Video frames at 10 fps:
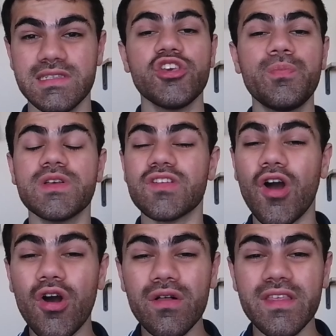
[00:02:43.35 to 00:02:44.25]
You put
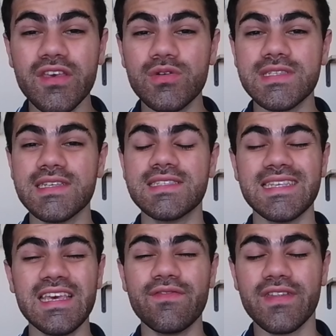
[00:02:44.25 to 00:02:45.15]
all the uses,
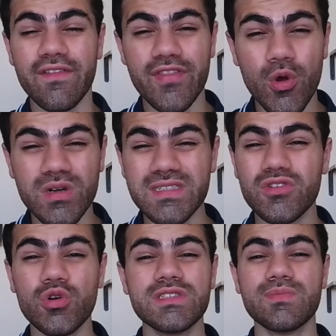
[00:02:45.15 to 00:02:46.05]
even if they were
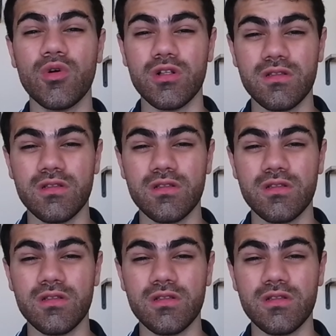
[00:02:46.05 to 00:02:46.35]
so small.